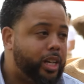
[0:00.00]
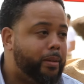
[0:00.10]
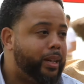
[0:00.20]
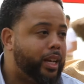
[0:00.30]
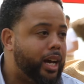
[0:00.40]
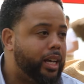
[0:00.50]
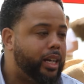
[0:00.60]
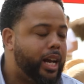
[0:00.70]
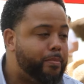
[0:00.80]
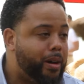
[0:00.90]
time in Ghana,
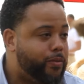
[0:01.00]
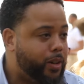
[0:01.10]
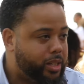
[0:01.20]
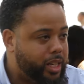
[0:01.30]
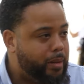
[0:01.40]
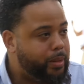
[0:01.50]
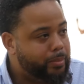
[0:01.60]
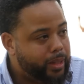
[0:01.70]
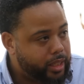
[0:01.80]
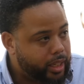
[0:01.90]
not my first time in the
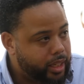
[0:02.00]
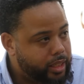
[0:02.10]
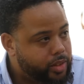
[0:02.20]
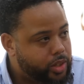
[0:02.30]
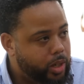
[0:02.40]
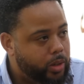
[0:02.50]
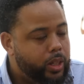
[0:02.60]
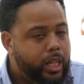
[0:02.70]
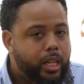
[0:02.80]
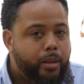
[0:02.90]
motherland.
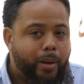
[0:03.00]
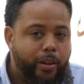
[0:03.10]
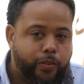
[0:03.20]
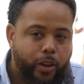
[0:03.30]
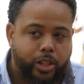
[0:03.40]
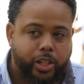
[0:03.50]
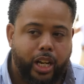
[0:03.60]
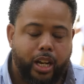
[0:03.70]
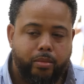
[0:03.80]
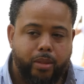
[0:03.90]
So my first
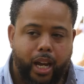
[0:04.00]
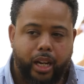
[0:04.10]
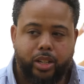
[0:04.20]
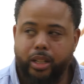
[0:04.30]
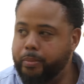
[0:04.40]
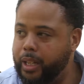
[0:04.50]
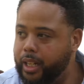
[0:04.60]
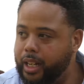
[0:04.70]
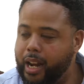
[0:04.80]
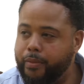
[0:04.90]
time actually
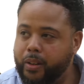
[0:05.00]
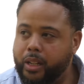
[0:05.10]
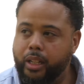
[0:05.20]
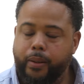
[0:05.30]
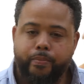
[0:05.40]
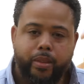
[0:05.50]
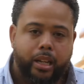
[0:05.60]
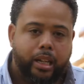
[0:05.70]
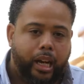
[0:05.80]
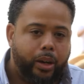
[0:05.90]
being in Africa,
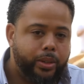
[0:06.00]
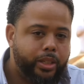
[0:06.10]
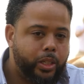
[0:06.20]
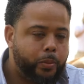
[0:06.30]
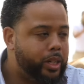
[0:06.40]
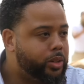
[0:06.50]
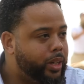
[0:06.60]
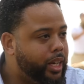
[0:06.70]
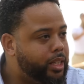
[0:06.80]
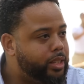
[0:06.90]
I was a special
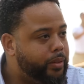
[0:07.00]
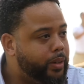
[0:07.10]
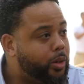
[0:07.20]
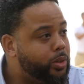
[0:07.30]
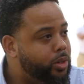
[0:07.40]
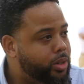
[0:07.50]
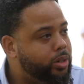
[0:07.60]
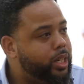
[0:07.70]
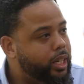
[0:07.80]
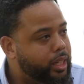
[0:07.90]
guest of
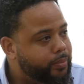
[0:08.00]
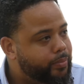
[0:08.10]
Equatorial Guinea.